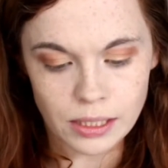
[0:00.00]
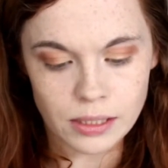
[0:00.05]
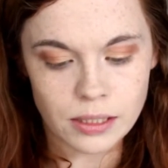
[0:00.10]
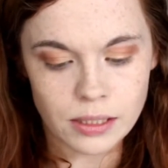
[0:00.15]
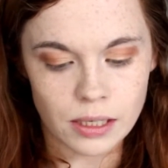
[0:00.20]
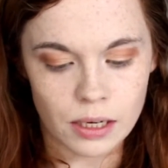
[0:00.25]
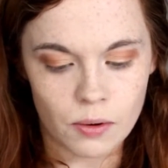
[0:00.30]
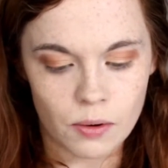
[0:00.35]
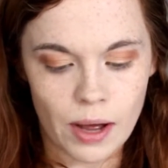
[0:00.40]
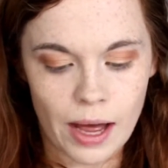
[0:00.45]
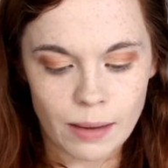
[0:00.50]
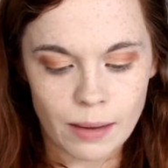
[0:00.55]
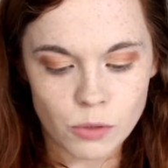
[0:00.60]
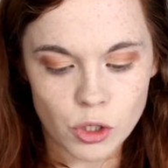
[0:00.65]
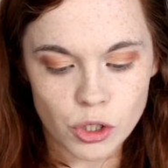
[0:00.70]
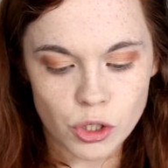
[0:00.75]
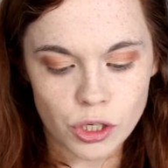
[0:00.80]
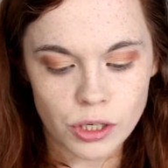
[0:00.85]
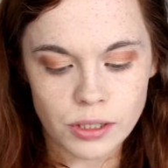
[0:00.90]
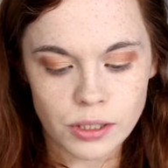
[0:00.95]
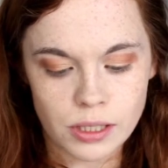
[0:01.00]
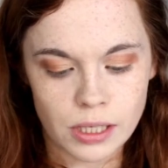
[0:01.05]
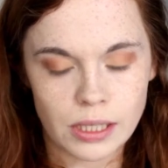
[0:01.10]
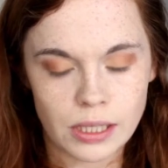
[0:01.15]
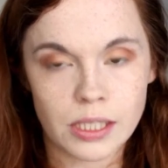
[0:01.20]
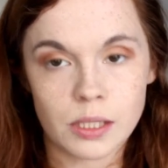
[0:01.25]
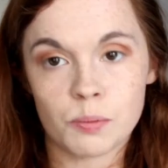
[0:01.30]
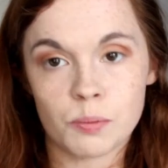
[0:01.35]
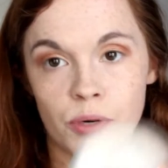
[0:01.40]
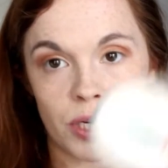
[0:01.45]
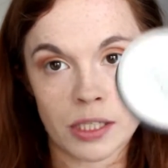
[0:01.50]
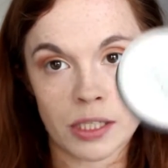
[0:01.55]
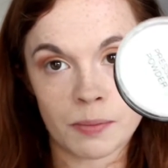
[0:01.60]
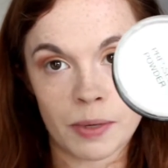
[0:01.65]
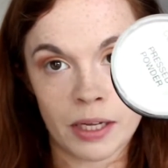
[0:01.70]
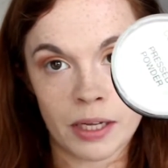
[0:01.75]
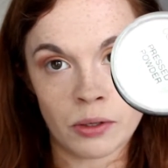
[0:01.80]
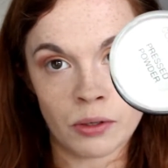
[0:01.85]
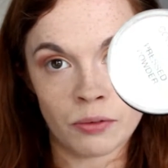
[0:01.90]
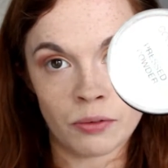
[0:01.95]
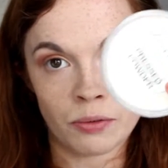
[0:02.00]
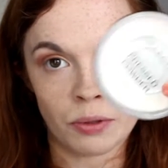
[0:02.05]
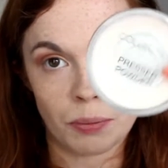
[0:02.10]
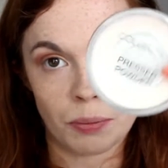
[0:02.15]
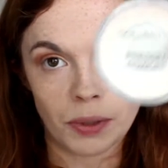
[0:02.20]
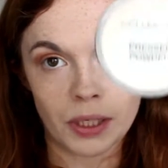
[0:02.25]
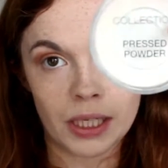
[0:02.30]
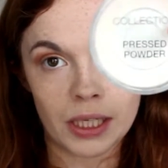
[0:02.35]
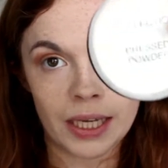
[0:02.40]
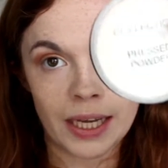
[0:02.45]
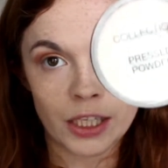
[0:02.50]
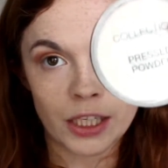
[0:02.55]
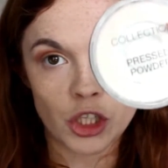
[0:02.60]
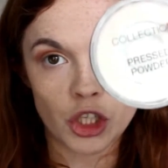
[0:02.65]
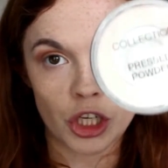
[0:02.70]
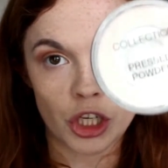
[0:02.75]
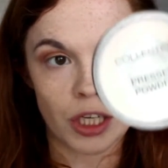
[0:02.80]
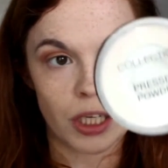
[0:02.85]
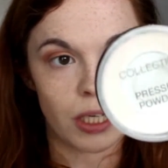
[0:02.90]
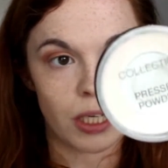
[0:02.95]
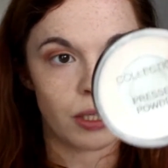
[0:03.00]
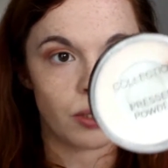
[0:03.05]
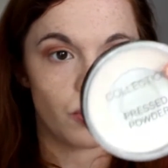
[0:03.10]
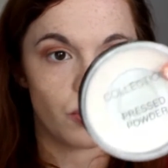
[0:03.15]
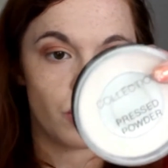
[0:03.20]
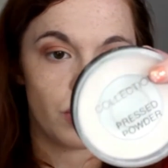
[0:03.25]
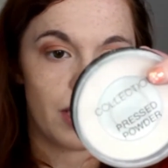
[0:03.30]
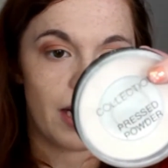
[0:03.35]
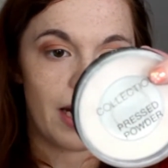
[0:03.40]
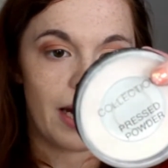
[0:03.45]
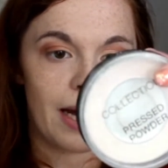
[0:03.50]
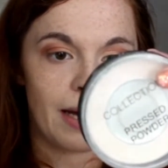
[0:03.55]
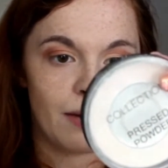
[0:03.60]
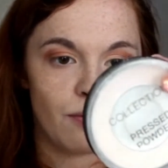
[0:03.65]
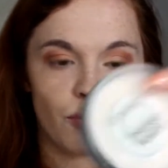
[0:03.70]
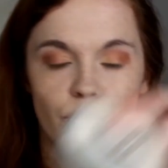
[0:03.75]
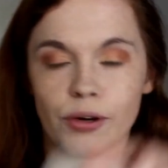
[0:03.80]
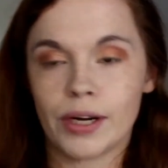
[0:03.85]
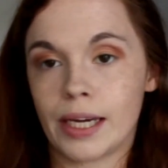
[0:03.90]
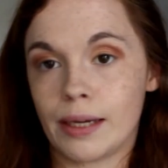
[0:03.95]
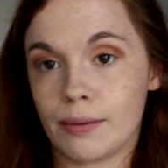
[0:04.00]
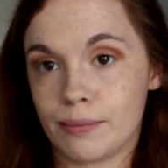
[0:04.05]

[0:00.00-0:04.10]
So I'm just using this pressed powder from Collection in the colour Ivory.